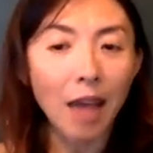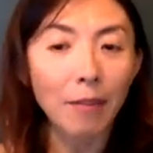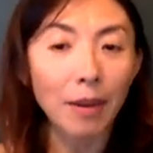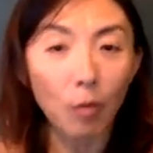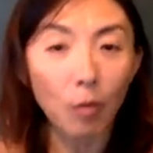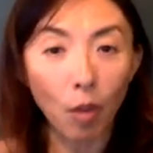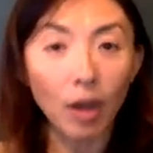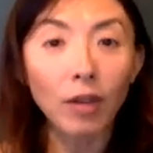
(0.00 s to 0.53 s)

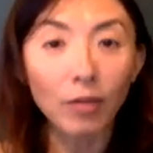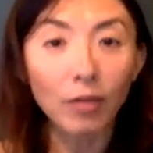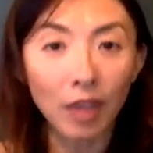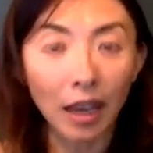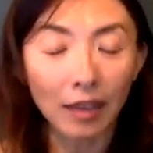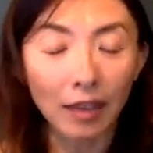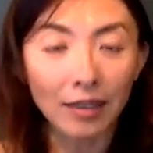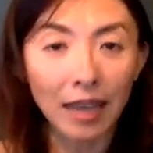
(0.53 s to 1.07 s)
But one of the
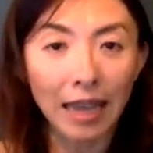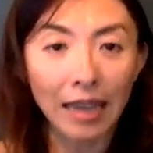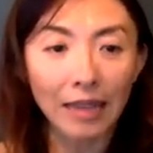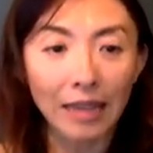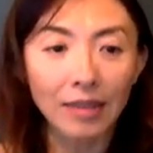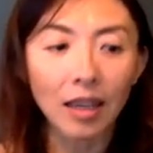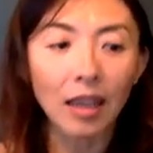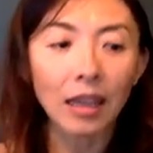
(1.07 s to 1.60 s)
things
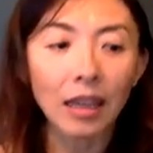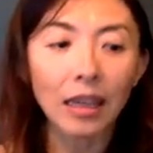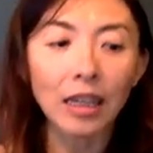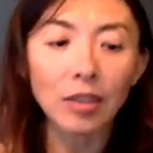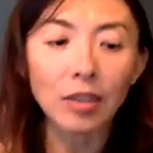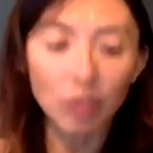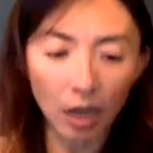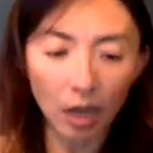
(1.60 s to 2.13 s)
is
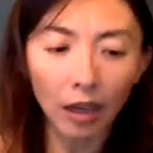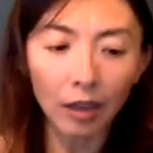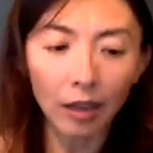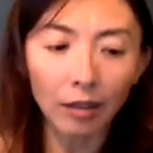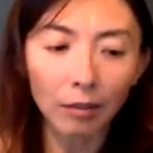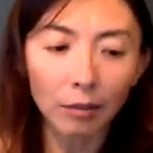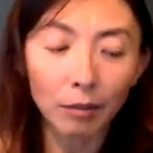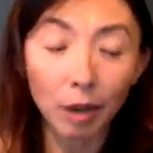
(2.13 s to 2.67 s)
I
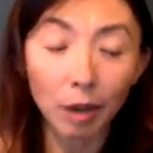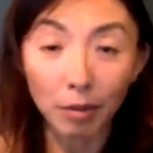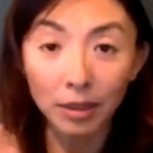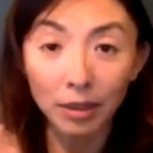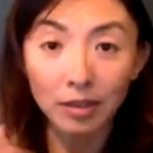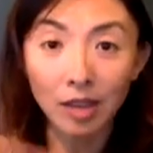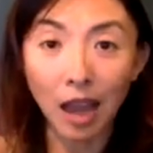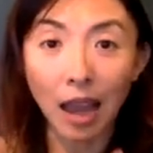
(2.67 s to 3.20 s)
Ching
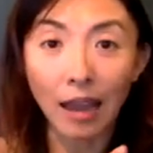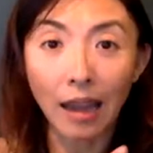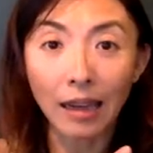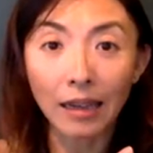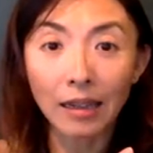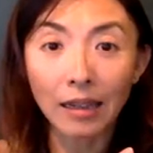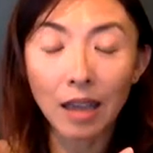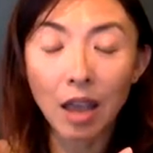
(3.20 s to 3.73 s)
probably
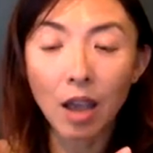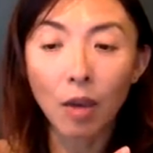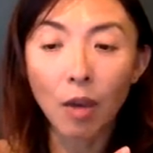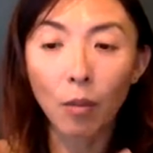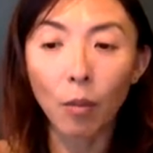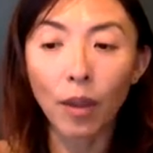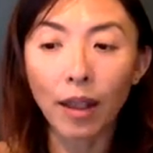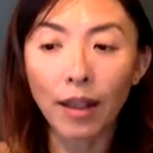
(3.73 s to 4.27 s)
tied
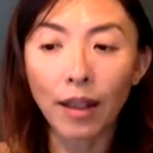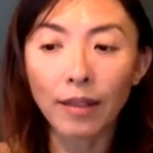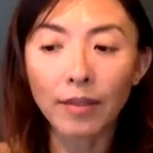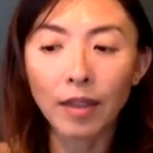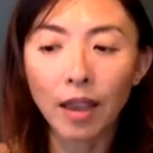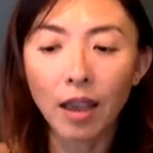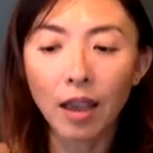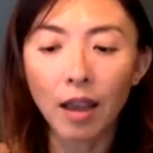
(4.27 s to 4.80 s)

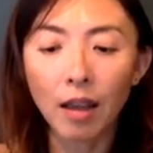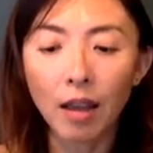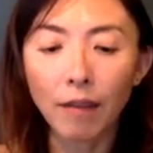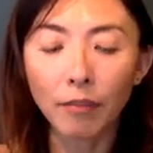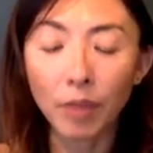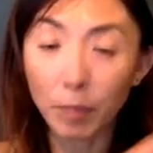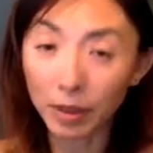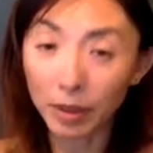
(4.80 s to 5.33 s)
with
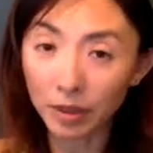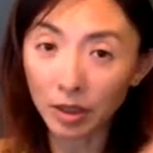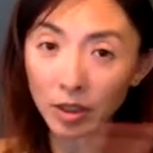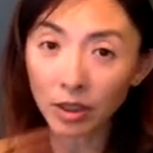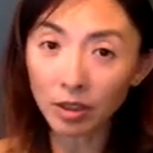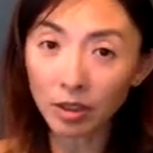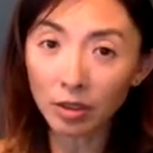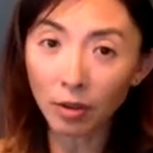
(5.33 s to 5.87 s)
the
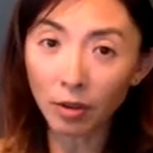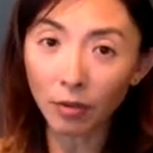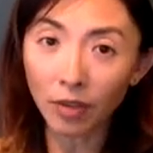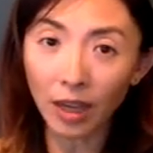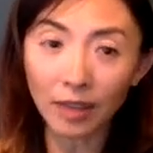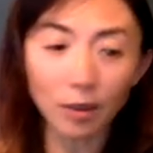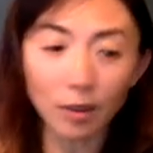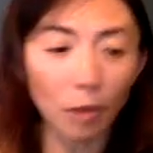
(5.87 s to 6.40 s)
positions of
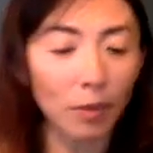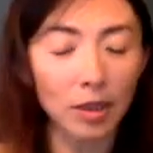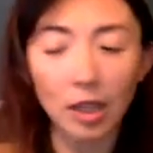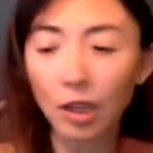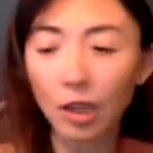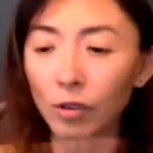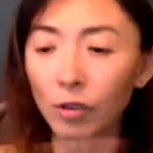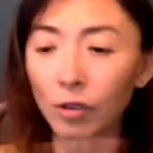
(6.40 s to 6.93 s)
things or
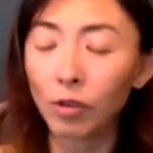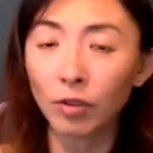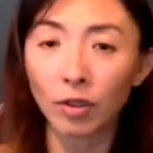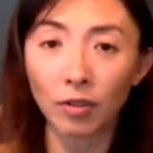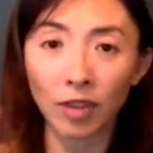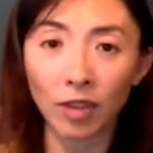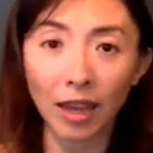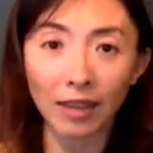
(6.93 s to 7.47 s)
materials
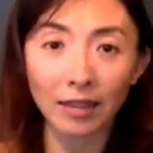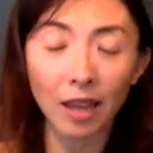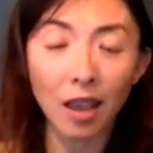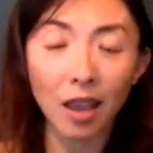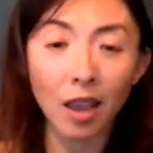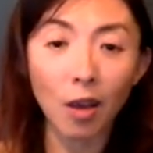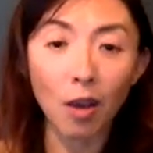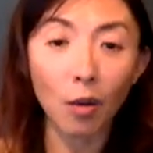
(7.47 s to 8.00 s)
of things
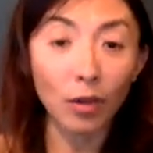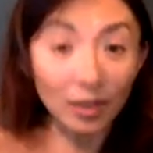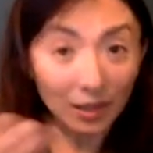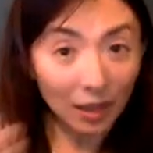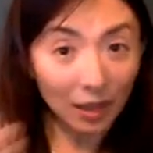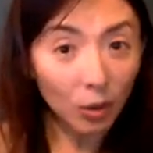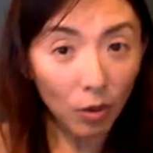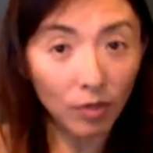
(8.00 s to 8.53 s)
or the
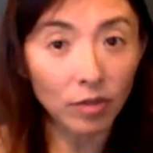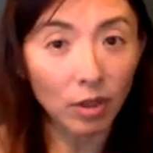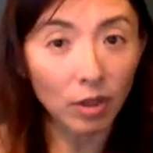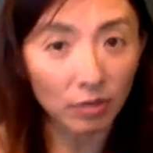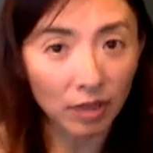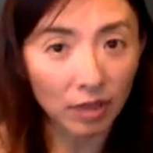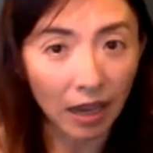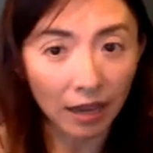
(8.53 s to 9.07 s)
sequence
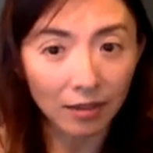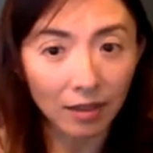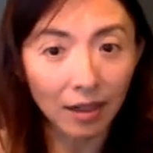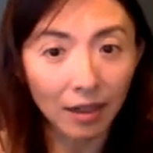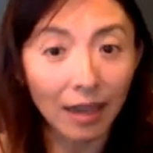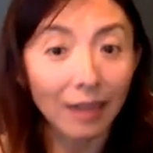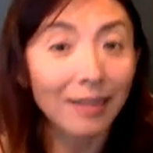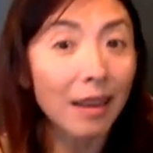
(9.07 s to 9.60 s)
of things.
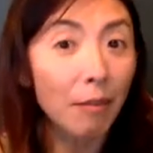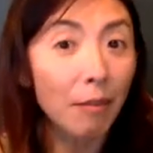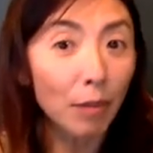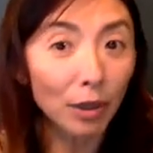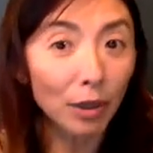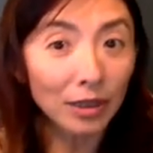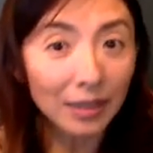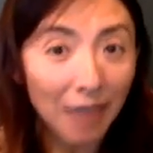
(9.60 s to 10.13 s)
Like
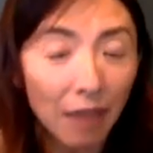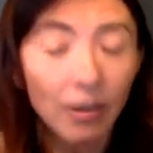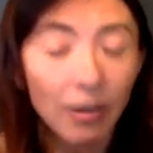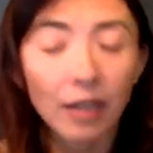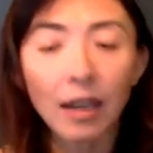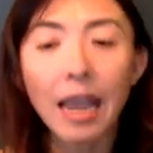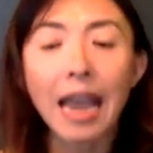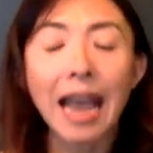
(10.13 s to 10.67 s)
number
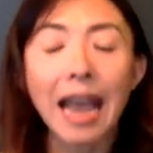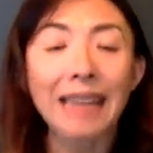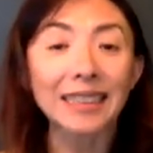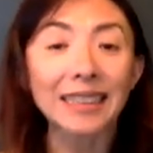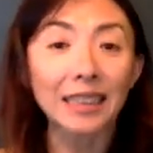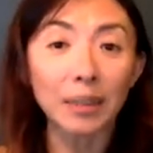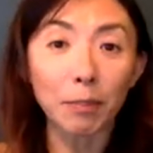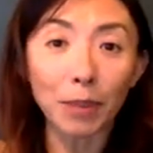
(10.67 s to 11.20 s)
7 has
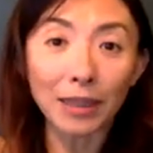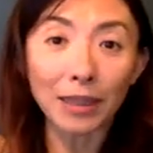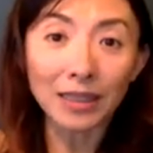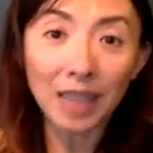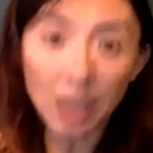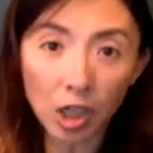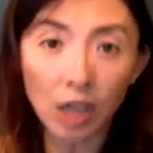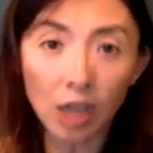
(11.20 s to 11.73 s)
as a
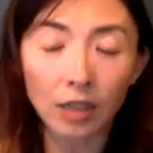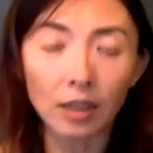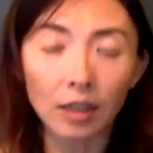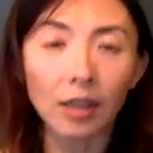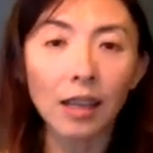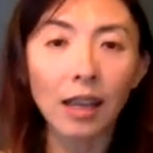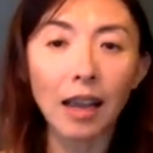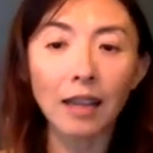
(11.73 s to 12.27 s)
position.
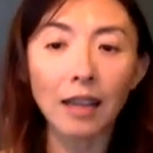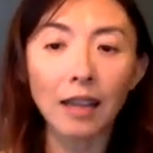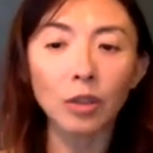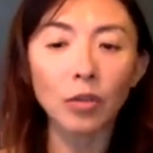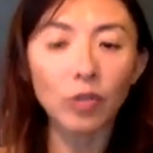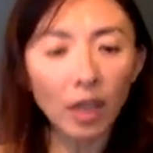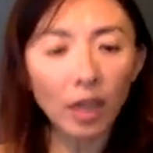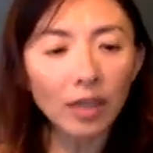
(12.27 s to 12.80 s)
So
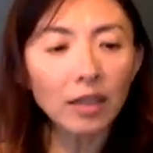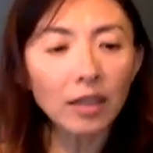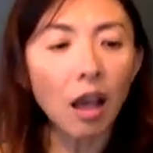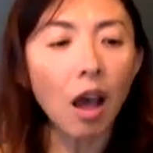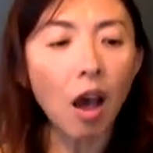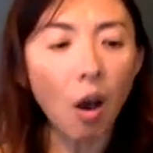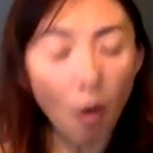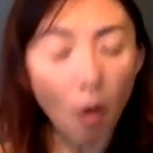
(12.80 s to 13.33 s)
things are
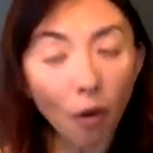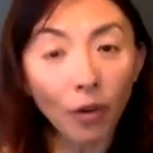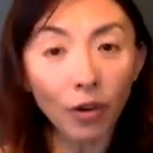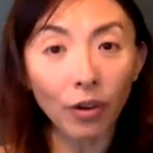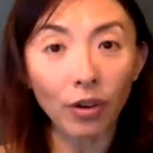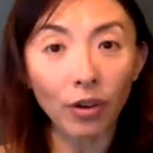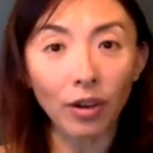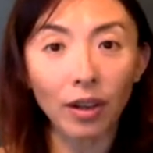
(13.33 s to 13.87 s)

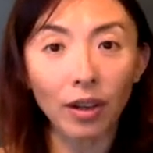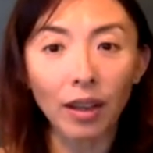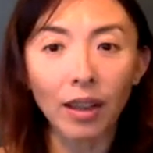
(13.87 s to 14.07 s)
ordered.